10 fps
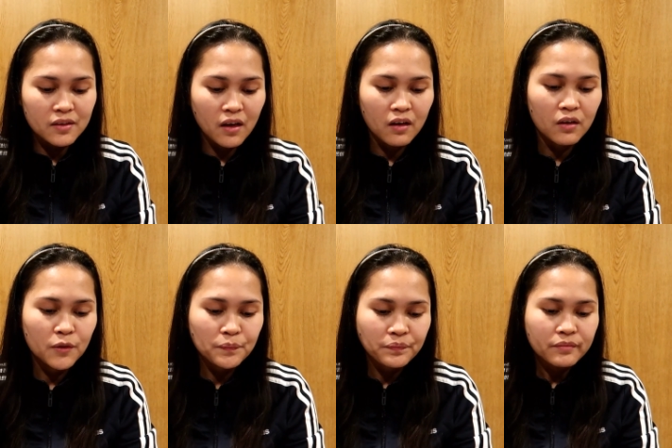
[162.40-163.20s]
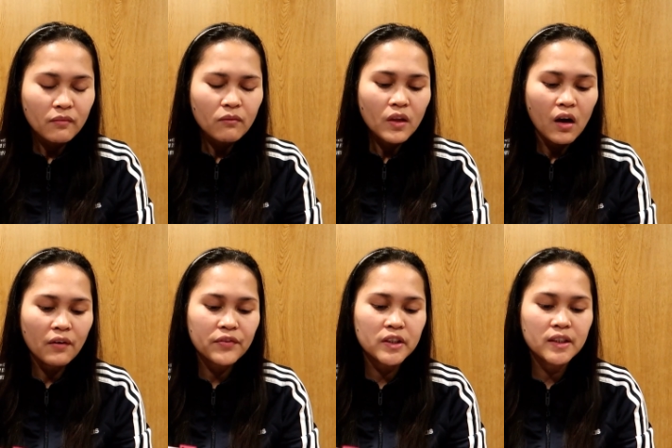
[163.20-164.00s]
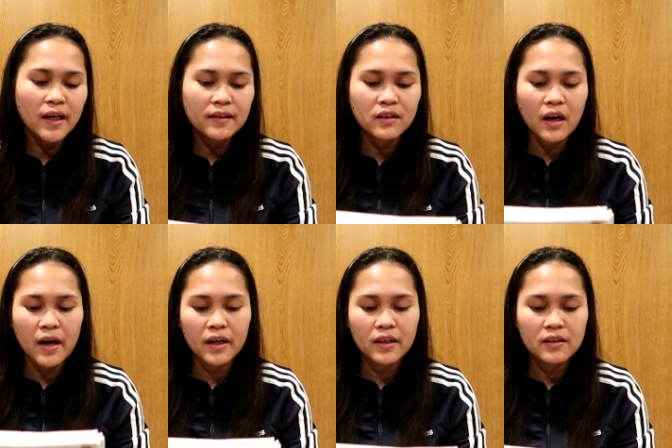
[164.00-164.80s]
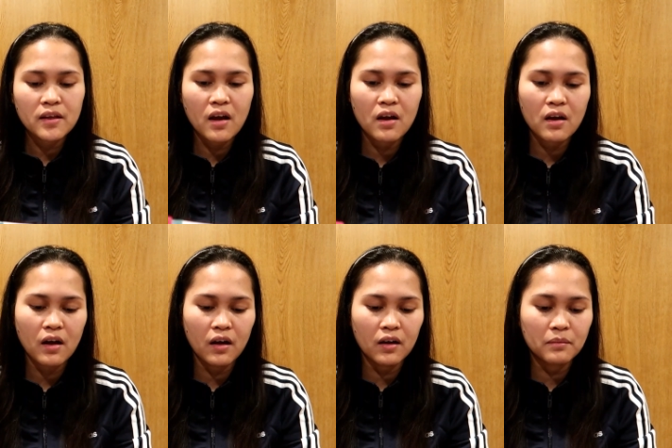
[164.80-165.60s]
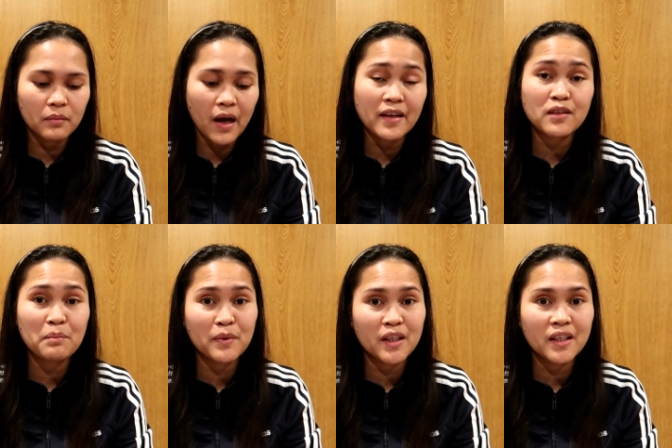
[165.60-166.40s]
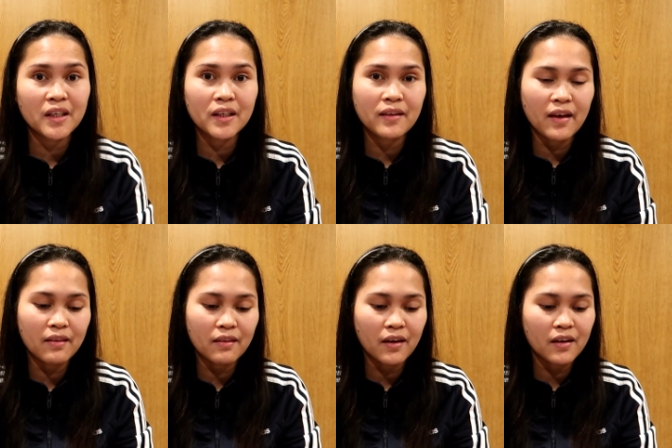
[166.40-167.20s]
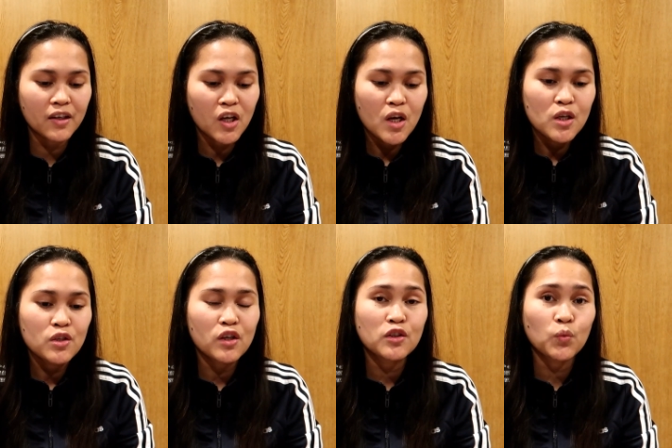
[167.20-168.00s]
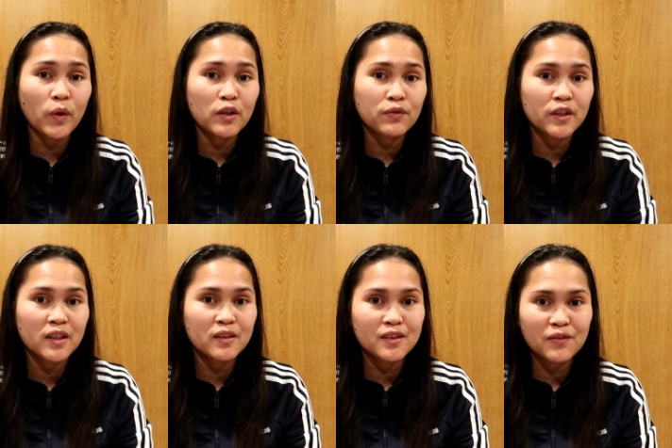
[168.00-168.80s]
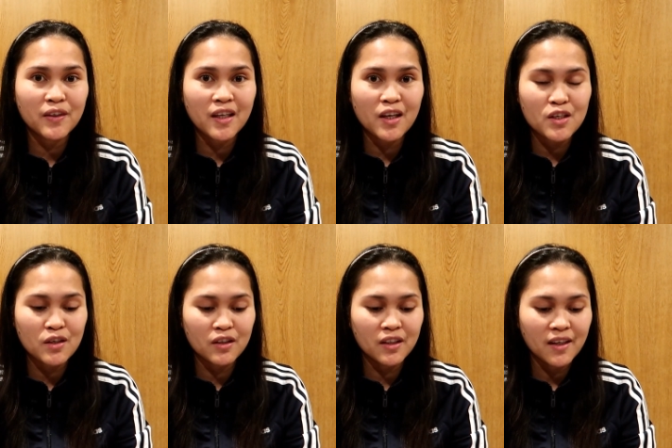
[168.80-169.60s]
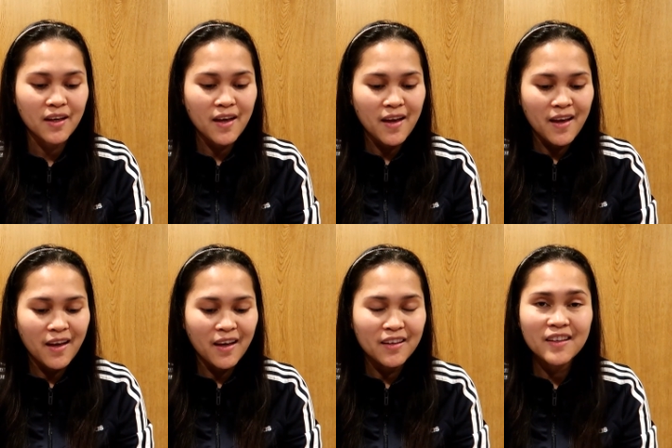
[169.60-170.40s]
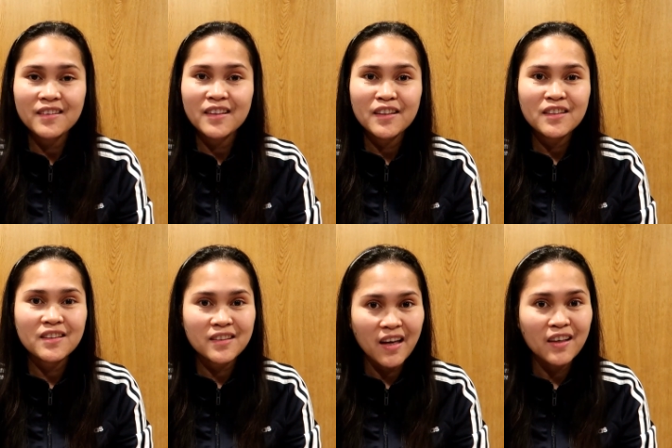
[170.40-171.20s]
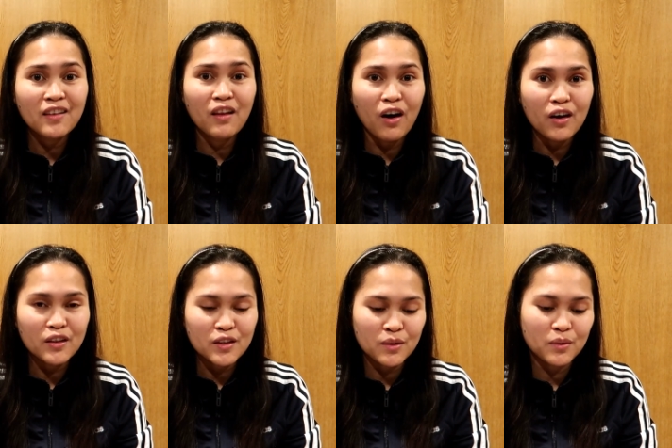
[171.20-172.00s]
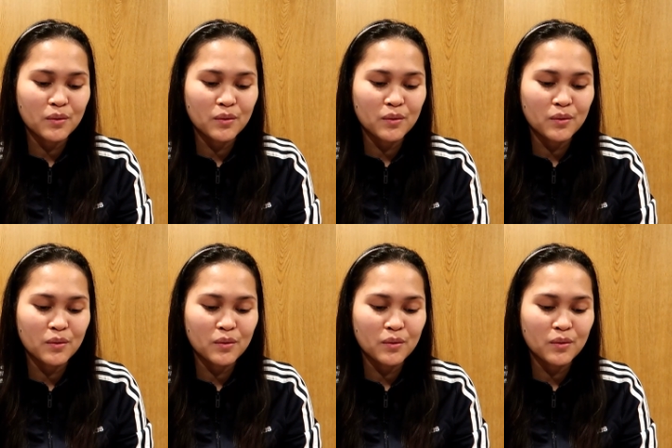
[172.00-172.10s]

So after that, guys, I submitted it and then just wait for the notification. And it didn't take long